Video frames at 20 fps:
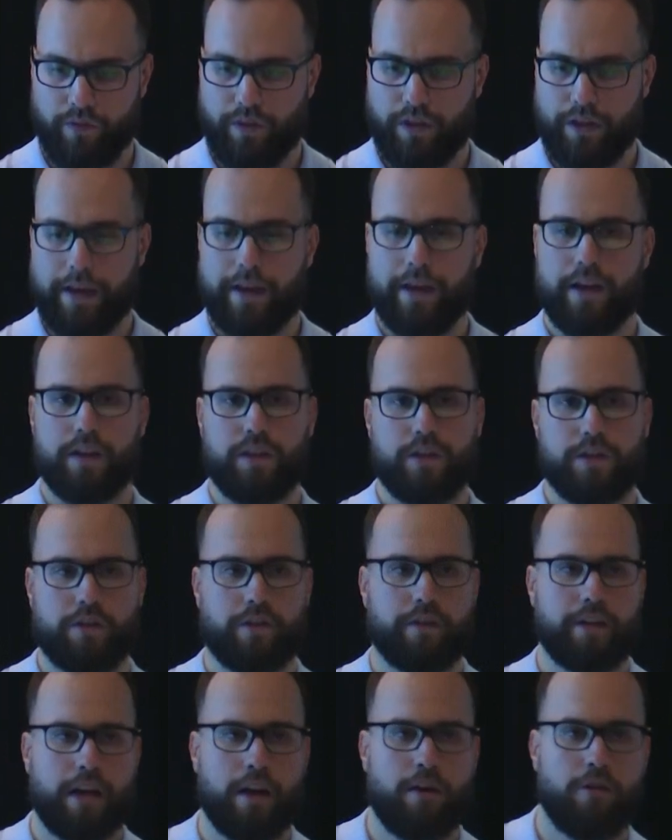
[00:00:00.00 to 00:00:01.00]
Yeah. So
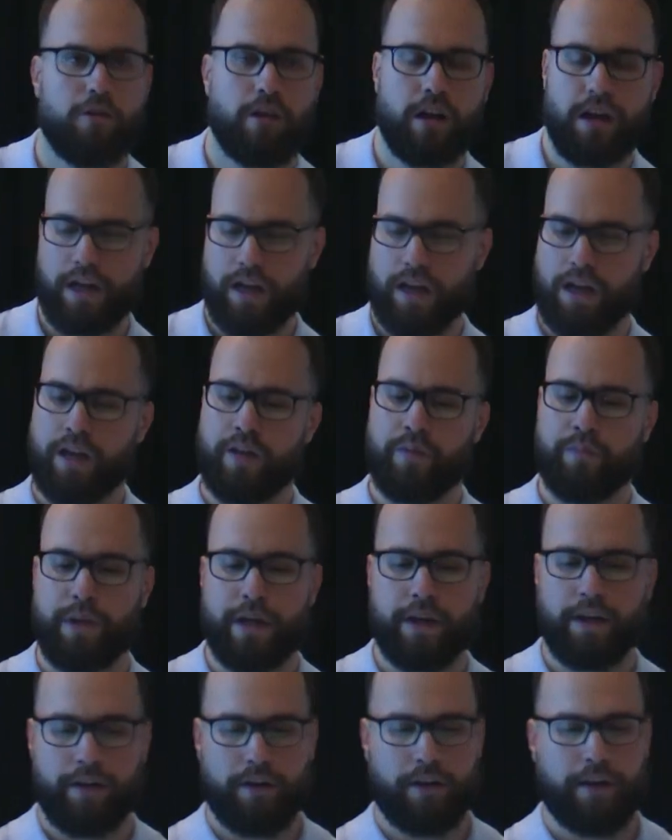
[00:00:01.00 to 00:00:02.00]
now I'm
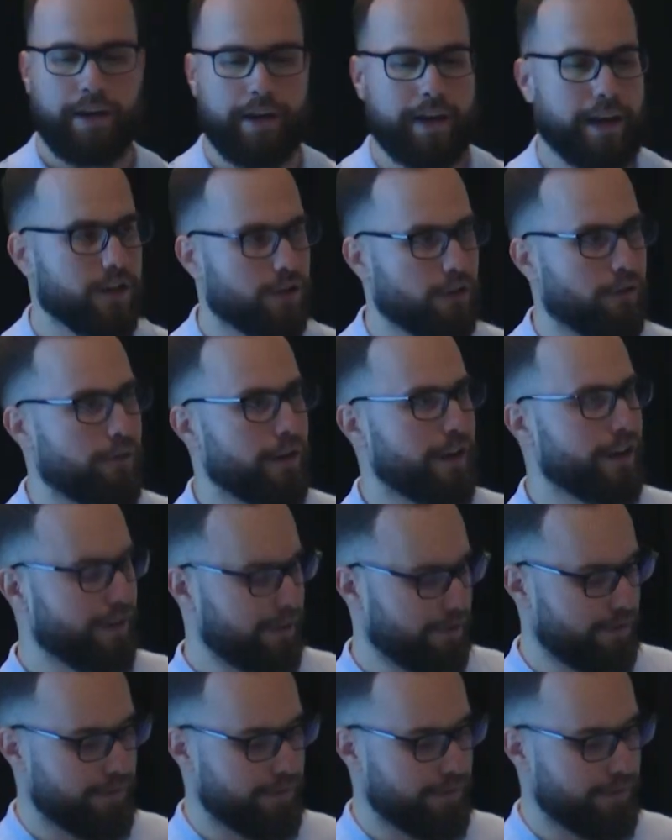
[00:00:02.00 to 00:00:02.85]
making handover to